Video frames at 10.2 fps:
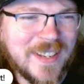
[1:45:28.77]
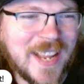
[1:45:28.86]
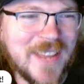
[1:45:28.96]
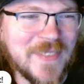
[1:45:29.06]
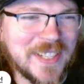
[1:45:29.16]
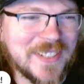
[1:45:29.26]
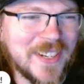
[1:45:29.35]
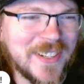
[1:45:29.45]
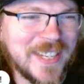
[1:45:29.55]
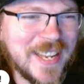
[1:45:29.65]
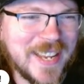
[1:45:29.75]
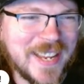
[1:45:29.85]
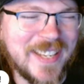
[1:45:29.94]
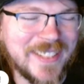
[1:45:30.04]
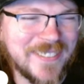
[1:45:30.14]
I'm the guitar
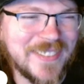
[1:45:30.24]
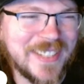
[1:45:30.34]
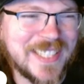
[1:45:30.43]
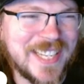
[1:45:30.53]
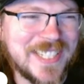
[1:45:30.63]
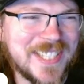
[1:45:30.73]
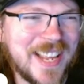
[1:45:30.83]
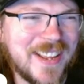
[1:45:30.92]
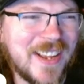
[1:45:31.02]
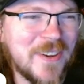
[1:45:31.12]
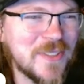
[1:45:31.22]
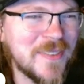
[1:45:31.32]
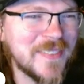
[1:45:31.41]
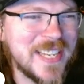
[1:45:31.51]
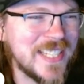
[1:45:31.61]
guy because I always
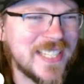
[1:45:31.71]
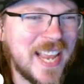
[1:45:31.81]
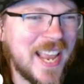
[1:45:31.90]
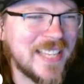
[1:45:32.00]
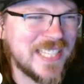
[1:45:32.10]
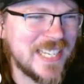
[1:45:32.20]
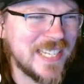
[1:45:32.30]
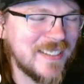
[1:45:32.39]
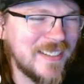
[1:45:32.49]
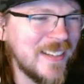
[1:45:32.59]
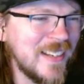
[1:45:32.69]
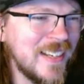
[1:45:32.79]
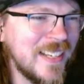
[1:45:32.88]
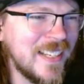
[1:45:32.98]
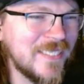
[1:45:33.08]
remember he just has it.
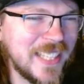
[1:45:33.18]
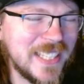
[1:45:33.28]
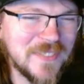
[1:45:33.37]
I'm like that's